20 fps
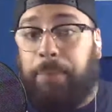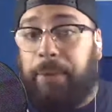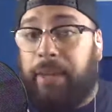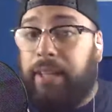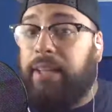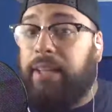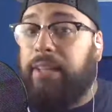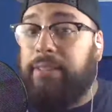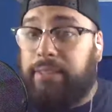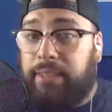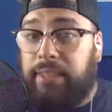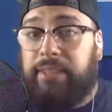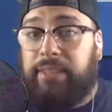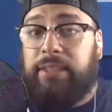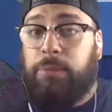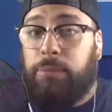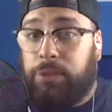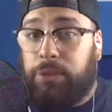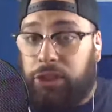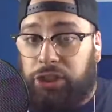being
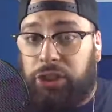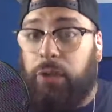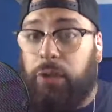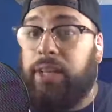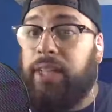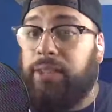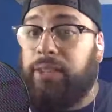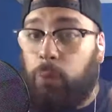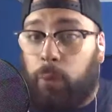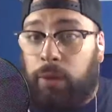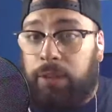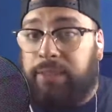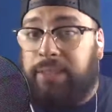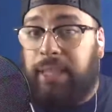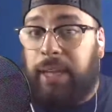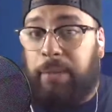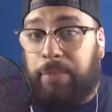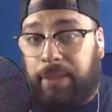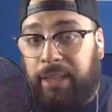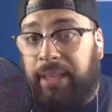consistent with the show, that's a
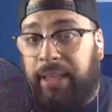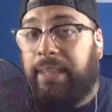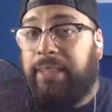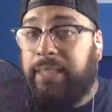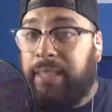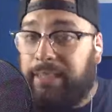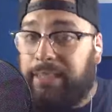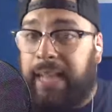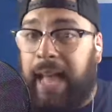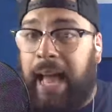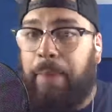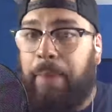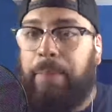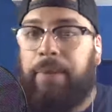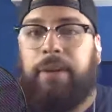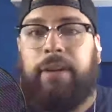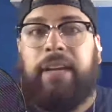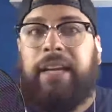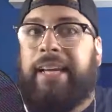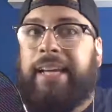one-time thing that does
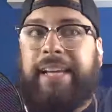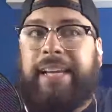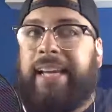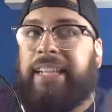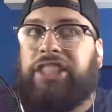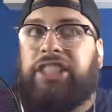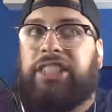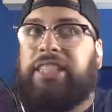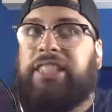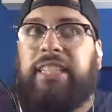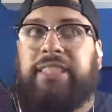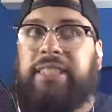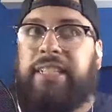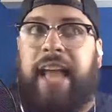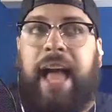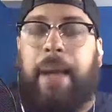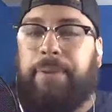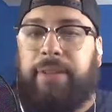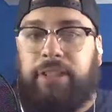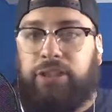happen. It just doesn't
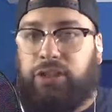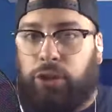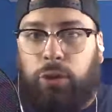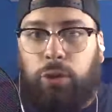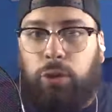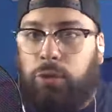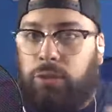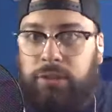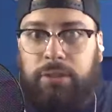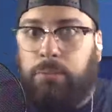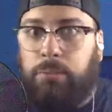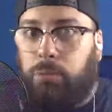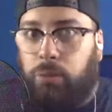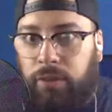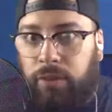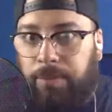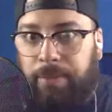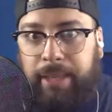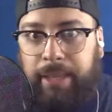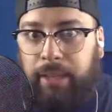happen as cool as the
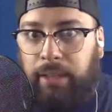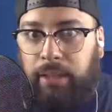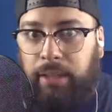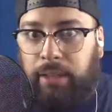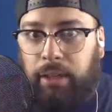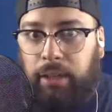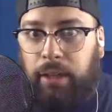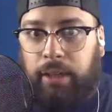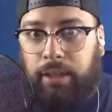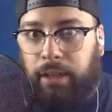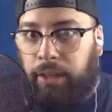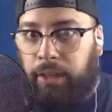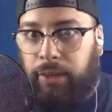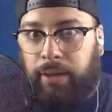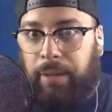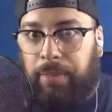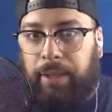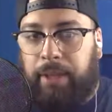movie made it look. You know what I